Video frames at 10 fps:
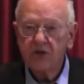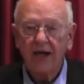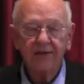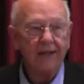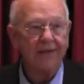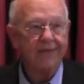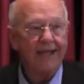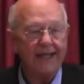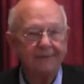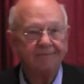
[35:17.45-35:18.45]
He's not done
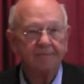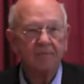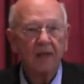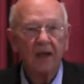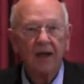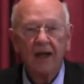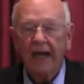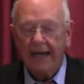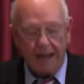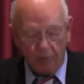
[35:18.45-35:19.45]

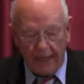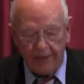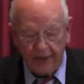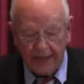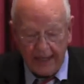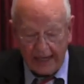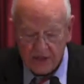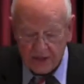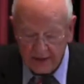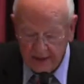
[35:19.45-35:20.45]
that. And I'm glad that he
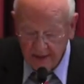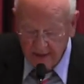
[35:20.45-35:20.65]
hasn't.